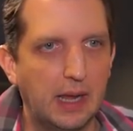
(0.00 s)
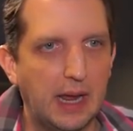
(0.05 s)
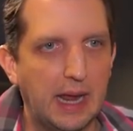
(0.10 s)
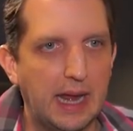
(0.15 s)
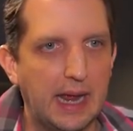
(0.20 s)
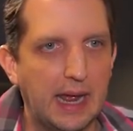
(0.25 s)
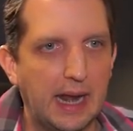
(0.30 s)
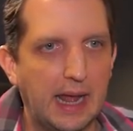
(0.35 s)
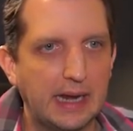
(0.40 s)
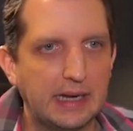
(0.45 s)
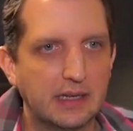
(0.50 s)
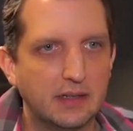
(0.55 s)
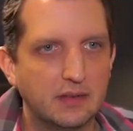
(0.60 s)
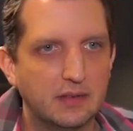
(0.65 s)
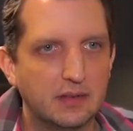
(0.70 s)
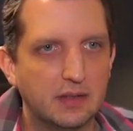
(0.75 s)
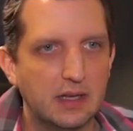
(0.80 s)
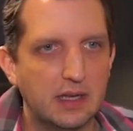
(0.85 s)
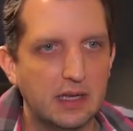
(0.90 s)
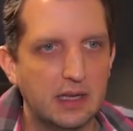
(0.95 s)
and I can
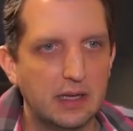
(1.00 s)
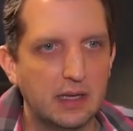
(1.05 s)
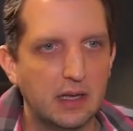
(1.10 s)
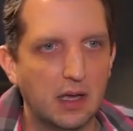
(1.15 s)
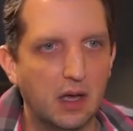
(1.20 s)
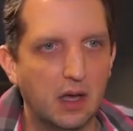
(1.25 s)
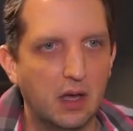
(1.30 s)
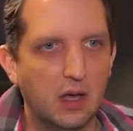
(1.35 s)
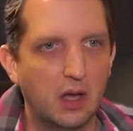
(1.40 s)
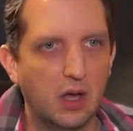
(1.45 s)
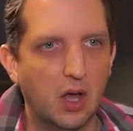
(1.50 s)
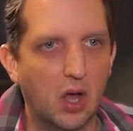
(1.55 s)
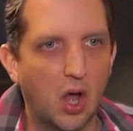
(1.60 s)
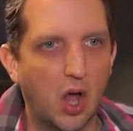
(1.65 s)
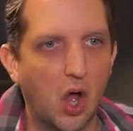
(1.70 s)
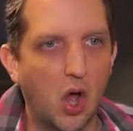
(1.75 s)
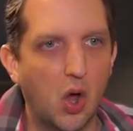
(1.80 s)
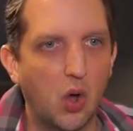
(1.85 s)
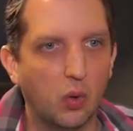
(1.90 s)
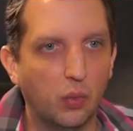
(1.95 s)
see,
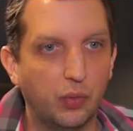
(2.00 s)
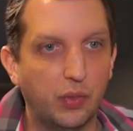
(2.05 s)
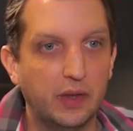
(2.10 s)
oh,